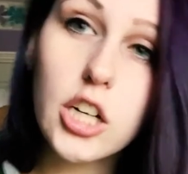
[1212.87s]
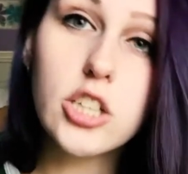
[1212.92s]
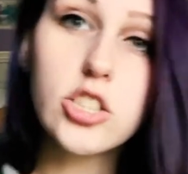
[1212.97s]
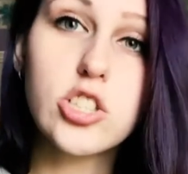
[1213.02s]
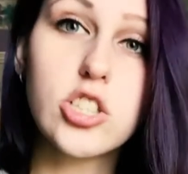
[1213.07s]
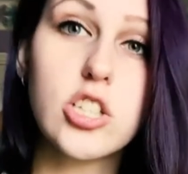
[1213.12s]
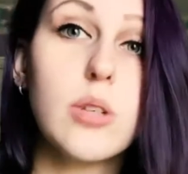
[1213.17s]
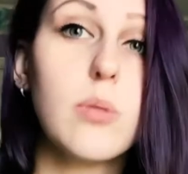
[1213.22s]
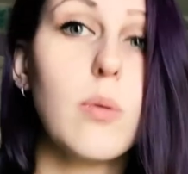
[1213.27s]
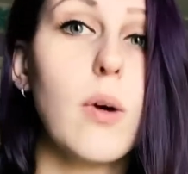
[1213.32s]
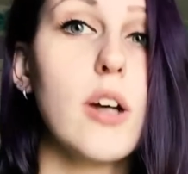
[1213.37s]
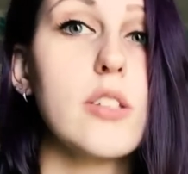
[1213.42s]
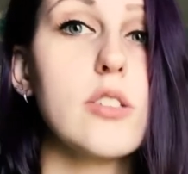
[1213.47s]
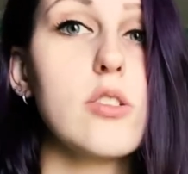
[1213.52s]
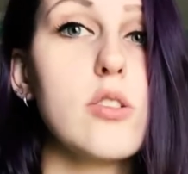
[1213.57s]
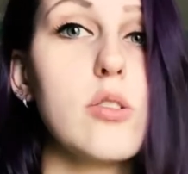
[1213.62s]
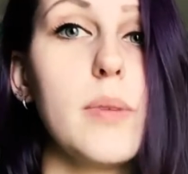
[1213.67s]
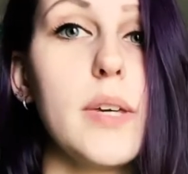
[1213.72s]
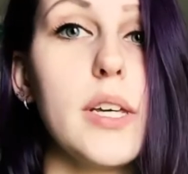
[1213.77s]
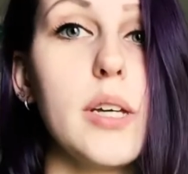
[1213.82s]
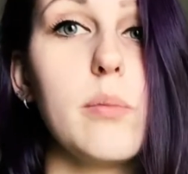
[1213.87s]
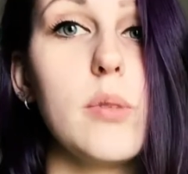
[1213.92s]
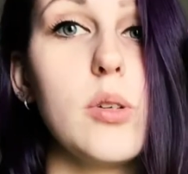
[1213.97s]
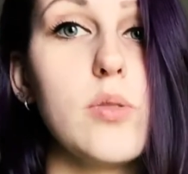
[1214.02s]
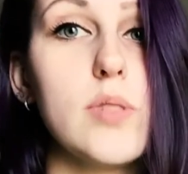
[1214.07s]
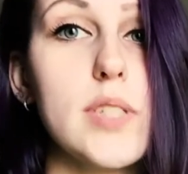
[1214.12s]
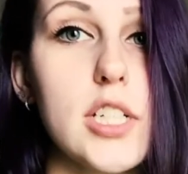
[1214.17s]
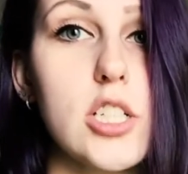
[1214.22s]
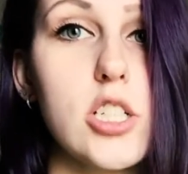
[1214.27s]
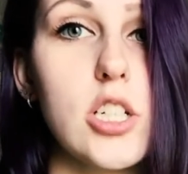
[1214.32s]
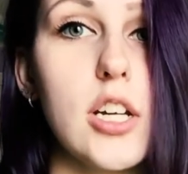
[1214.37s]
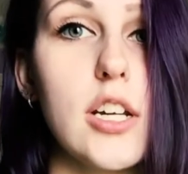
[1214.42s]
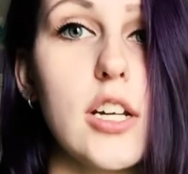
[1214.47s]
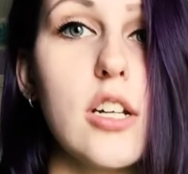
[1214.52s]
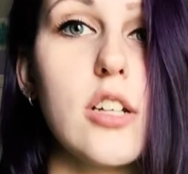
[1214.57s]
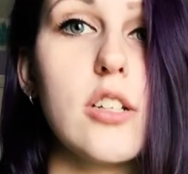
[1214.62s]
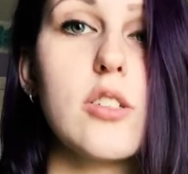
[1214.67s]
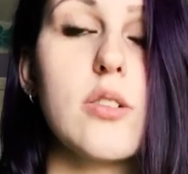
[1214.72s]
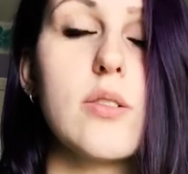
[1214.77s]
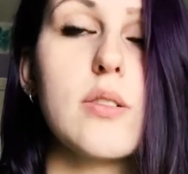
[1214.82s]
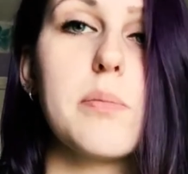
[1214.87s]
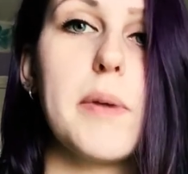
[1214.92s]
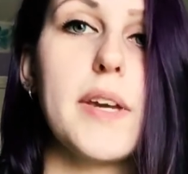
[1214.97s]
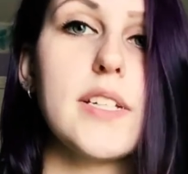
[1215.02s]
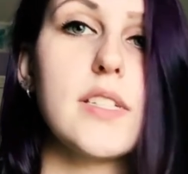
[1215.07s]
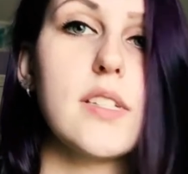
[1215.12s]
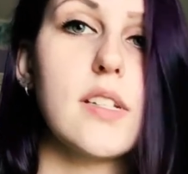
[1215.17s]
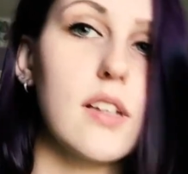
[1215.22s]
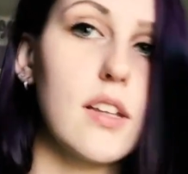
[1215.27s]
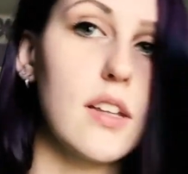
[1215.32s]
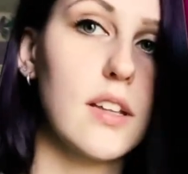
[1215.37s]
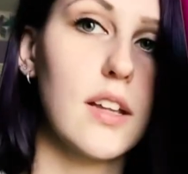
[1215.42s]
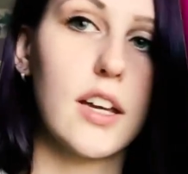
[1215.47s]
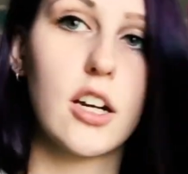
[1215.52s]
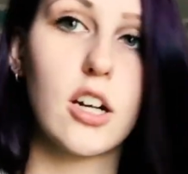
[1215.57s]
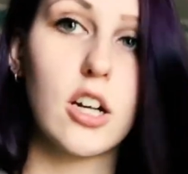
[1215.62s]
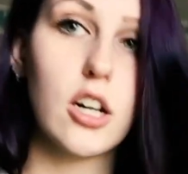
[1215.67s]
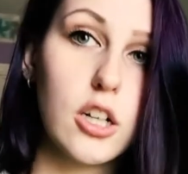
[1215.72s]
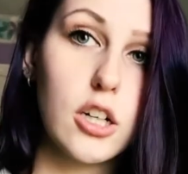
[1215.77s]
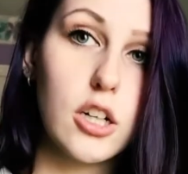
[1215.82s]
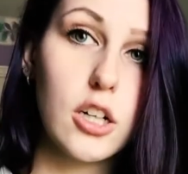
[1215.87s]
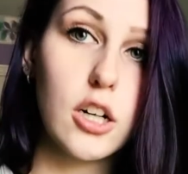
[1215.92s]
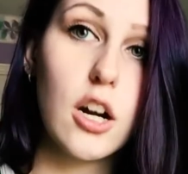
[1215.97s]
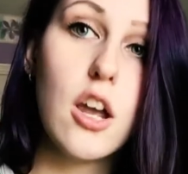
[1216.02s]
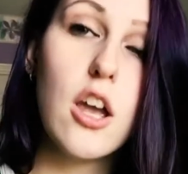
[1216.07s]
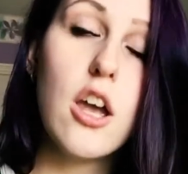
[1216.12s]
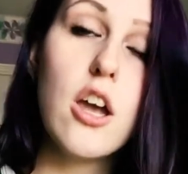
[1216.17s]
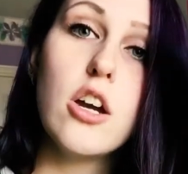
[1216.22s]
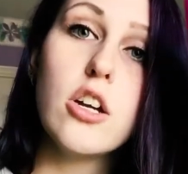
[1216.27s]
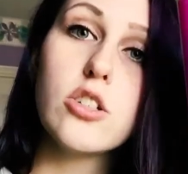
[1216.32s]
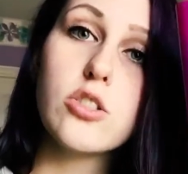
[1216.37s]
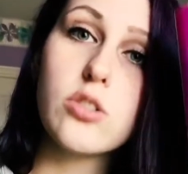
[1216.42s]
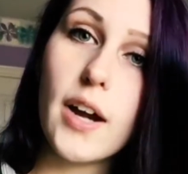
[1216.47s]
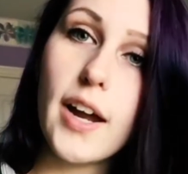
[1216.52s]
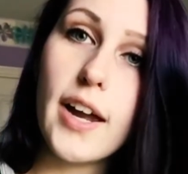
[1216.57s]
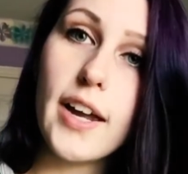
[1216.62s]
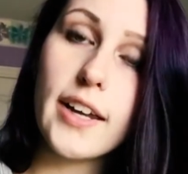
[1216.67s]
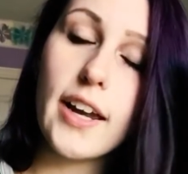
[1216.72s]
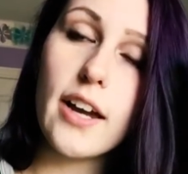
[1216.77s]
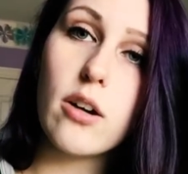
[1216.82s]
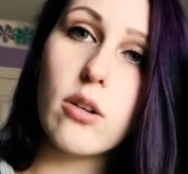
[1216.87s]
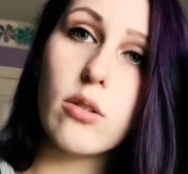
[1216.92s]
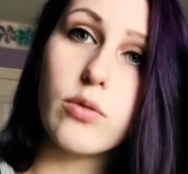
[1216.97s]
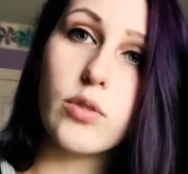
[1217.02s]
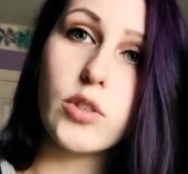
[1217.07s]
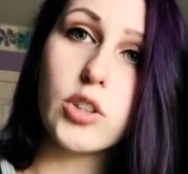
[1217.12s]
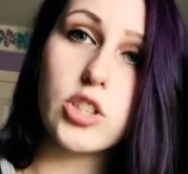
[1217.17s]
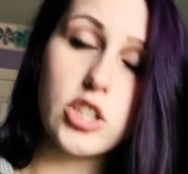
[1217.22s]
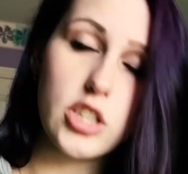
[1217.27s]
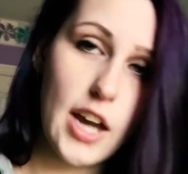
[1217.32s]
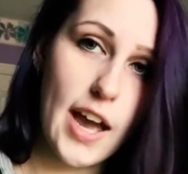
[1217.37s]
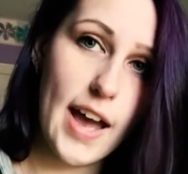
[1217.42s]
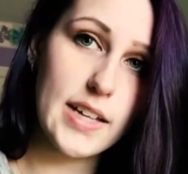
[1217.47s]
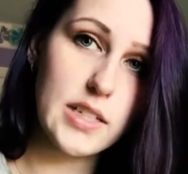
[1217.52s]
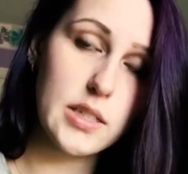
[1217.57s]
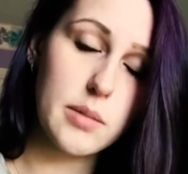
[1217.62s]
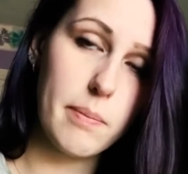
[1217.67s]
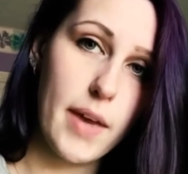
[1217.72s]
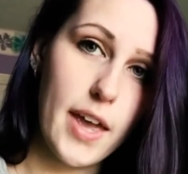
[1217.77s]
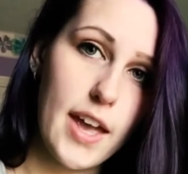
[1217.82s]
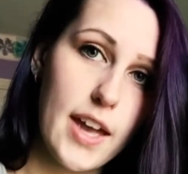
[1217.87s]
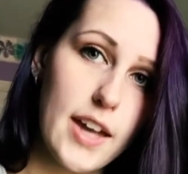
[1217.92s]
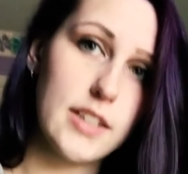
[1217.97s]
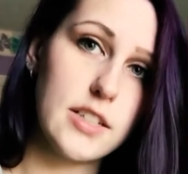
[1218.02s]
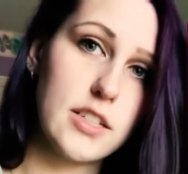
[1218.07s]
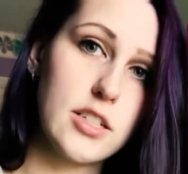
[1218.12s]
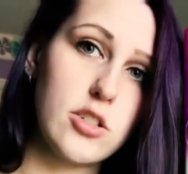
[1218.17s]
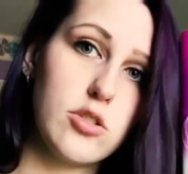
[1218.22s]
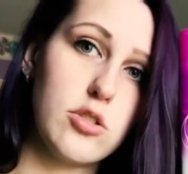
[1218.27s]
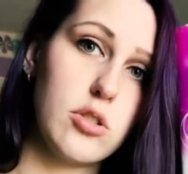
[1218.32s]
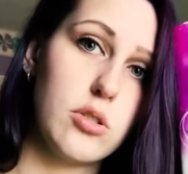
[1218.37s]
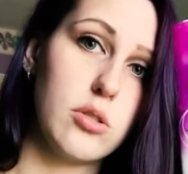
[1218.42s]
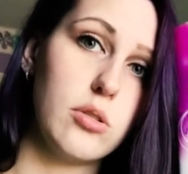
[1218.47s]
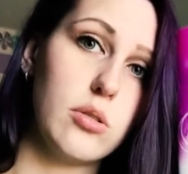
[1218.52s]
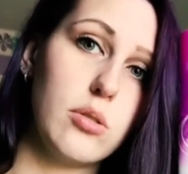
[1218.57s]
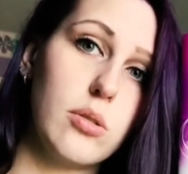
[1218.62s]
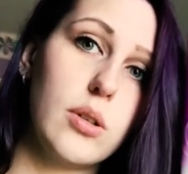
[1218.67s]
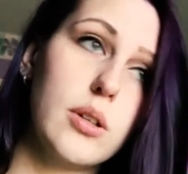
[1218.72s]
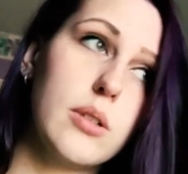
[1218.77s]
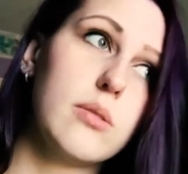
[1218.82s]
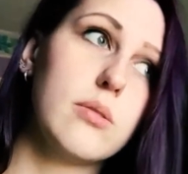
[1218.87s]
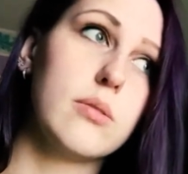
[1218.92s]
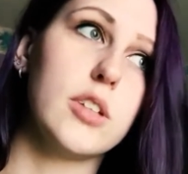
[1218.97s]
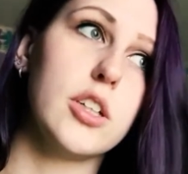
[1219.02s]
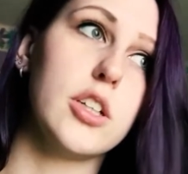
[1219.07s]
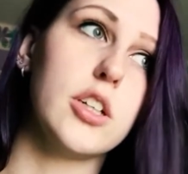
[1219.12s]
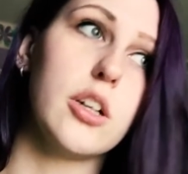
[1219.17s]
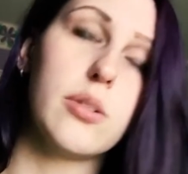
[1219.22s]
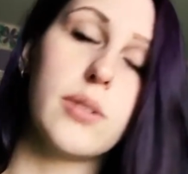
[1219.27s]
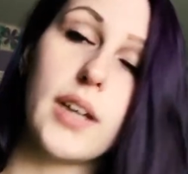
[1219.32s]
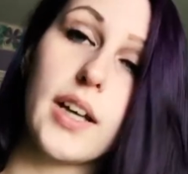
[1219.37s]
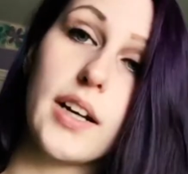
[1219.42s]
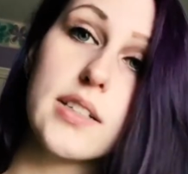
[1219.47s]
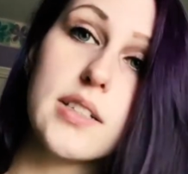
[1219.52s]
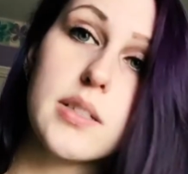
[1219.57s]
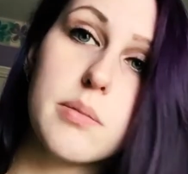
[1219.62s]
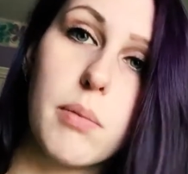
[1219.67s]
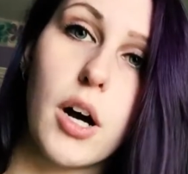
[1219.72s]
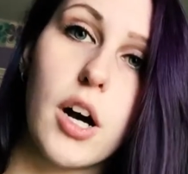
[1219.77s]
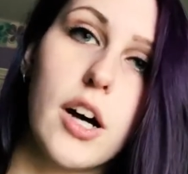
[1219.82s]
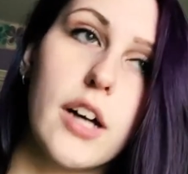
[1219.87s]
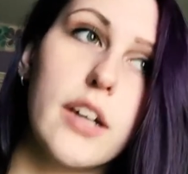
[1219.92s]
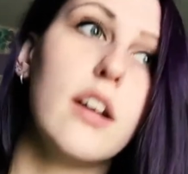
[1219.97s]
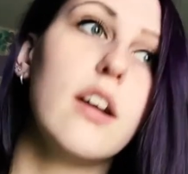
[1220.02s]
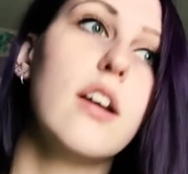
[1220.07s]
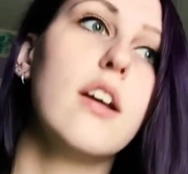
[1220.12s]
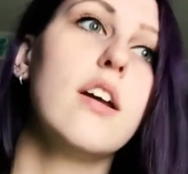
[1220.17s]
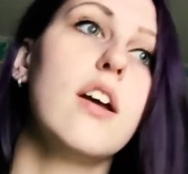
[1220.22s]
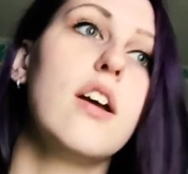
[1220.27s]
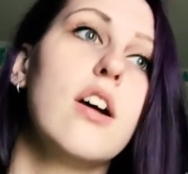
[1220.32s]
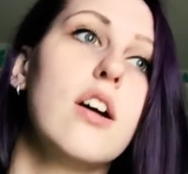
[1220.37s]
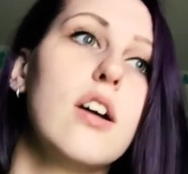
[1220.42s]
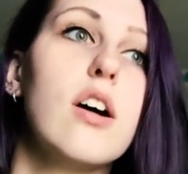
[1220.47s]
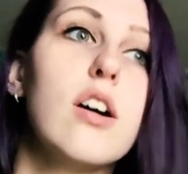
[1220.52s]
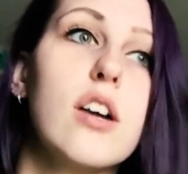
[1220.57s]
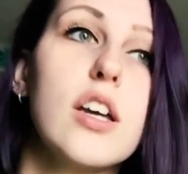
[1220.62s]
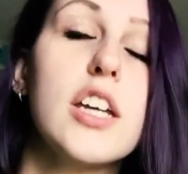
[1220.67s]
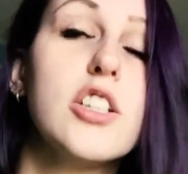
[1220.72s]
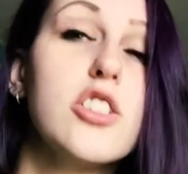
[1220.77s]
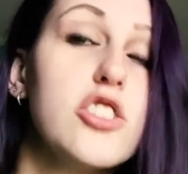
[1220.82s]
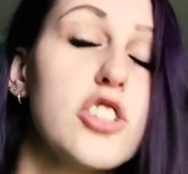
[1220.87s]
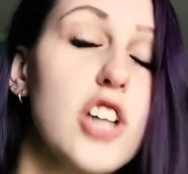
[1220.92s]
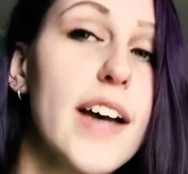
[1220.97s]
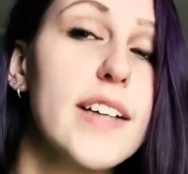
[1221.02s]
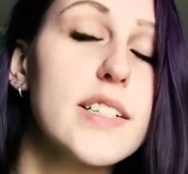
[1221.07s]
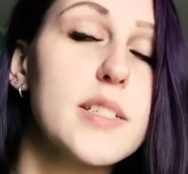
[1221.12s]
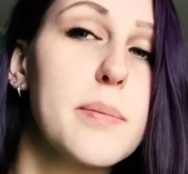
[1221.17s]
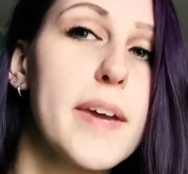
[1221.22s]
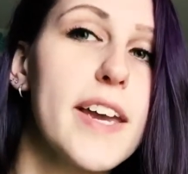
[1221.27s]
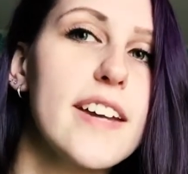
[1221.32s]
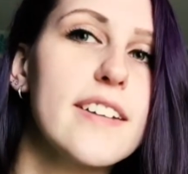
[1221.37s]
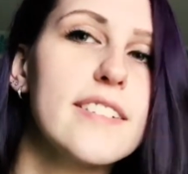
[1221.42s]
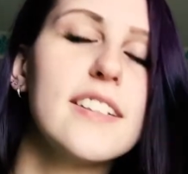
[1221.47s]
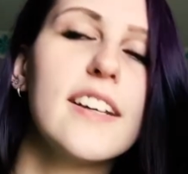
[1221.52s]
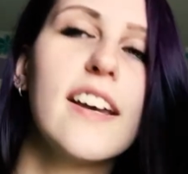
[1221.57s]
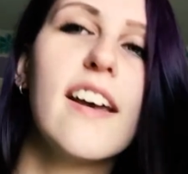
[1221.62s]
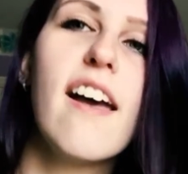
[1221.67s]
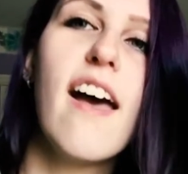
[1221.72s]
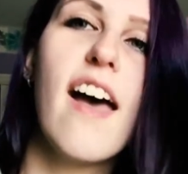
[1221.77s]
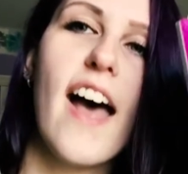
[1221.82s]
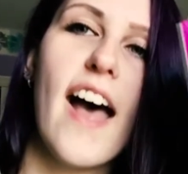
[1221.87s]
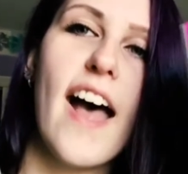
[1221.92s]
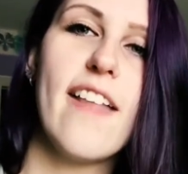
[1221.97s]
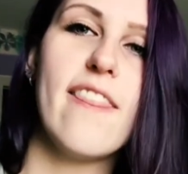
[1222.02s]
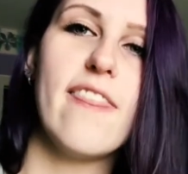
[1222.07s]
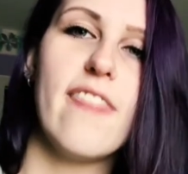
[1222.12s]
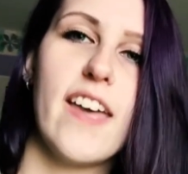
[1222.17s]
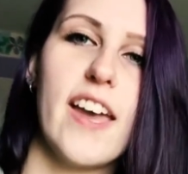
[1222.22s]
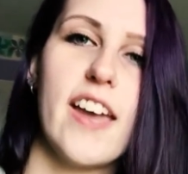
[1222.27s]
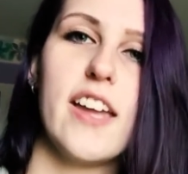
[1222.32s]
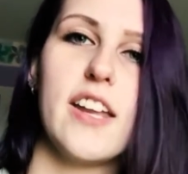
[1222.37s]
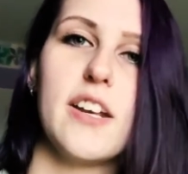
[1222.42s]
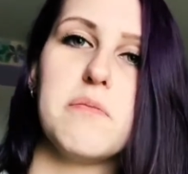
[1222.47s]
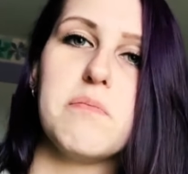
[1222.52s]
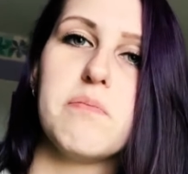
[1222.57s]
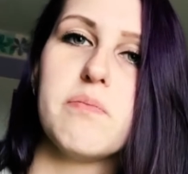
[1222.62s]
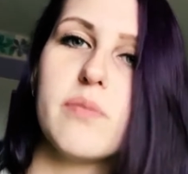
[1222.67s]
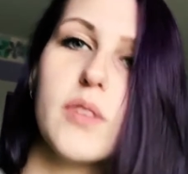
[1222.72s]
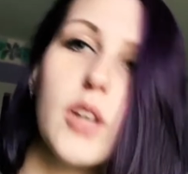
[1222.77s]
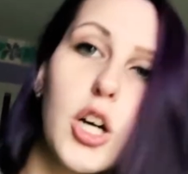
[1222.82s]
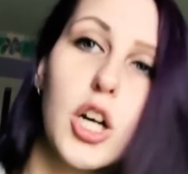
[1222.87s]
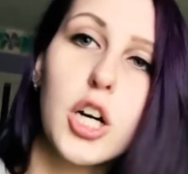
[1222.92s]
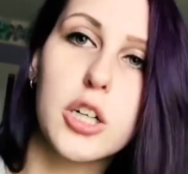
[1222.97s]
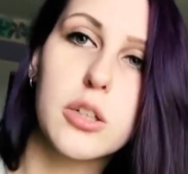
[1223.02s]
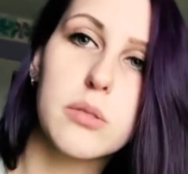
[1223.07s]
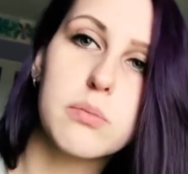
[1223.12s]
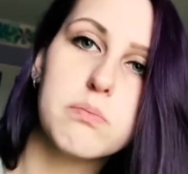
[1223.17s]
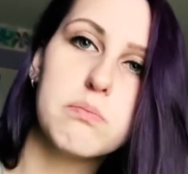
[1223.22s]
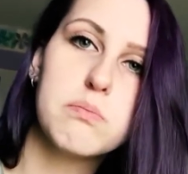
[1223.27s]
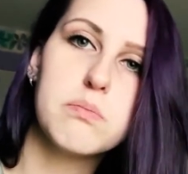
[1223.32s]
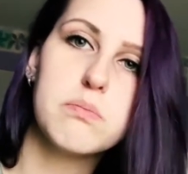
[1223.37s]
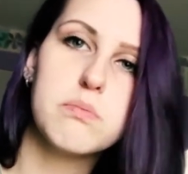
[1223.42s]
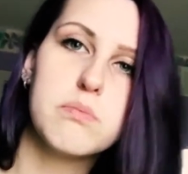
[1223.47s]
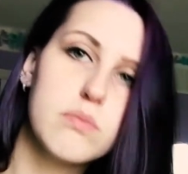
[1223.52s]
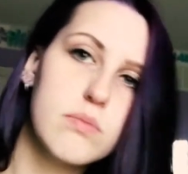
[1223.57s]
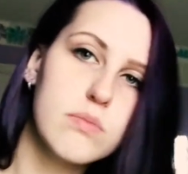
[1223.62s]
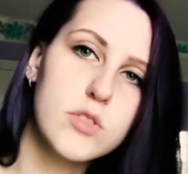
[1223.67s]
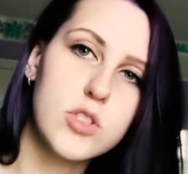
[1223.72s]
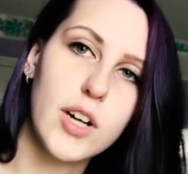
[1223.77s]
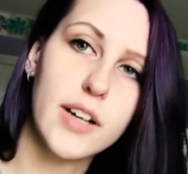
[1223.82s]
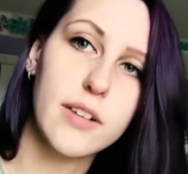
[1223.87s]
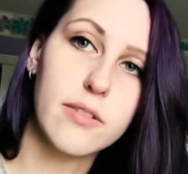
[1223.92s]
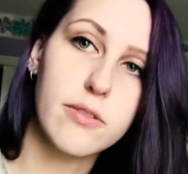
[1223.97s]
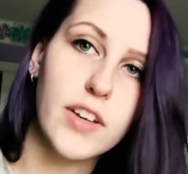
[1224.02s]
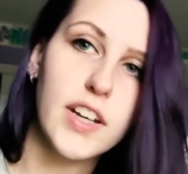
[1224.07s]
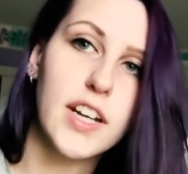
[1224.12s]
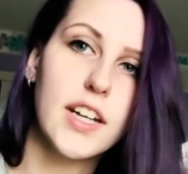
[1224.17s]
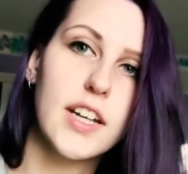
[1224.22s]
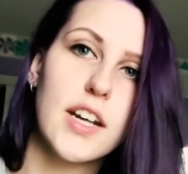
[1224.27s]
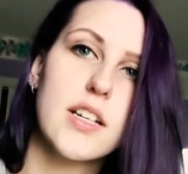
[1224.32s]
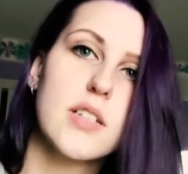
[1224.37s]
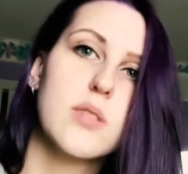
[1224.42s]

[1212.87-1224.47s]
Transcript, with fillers: She wants to be a musician, so it's basically like her trying out for jazz band to, you know, get a spot in jazz band, and then her trying to fit in as